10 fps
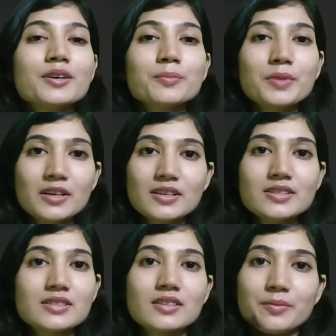
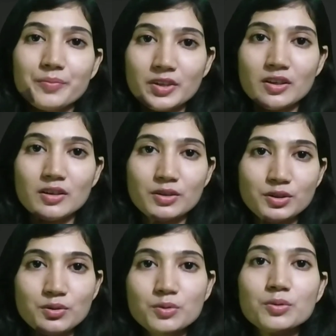because
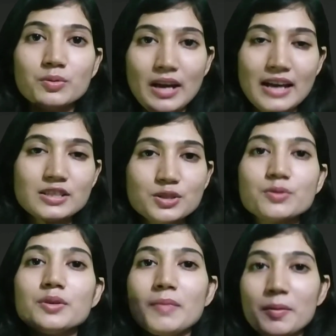as you
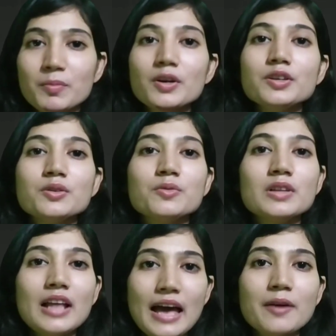remember, you
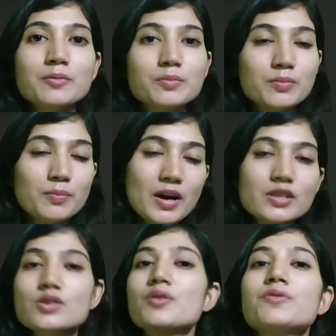will have
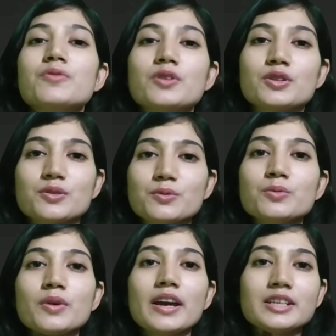bunch of words
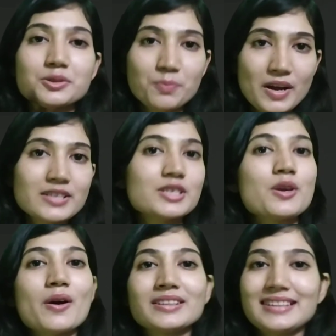to express
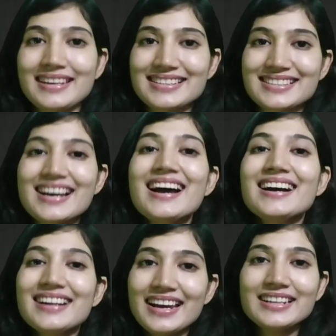your things,
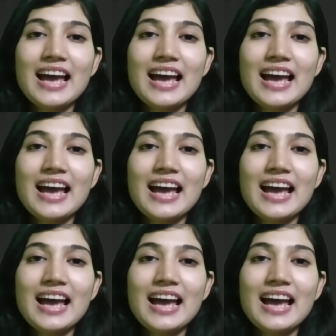right?